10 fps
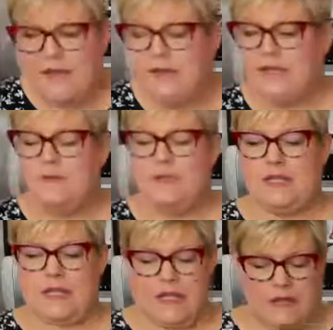This
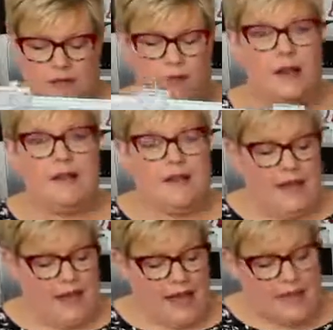particular one
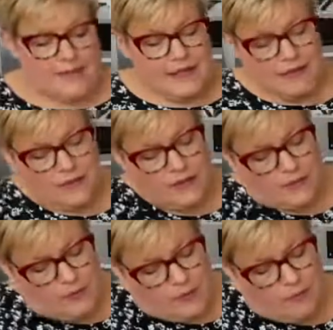has a
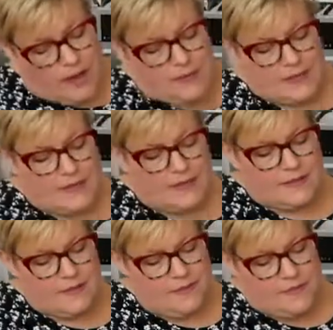front-loading bobbin
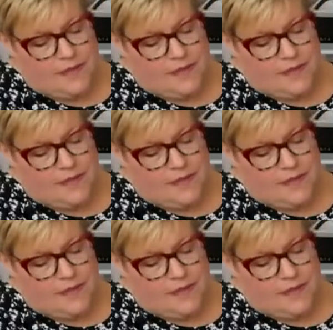system,